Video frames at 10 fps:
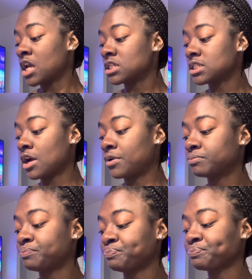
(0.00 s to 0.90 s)

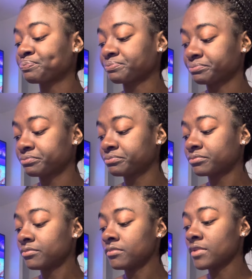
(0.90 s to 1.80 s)
So,
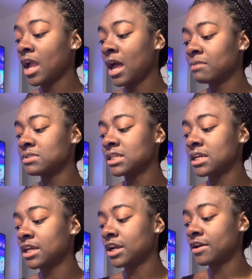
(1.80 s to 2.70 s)
I'm
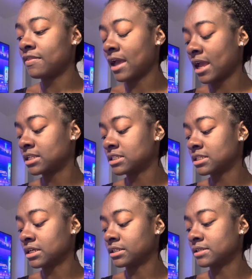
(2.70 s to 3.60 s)
seeing here that
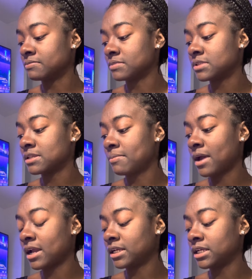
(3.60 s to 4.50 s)
um,
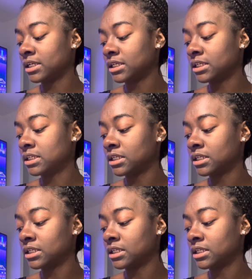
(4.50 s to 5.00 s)
somebody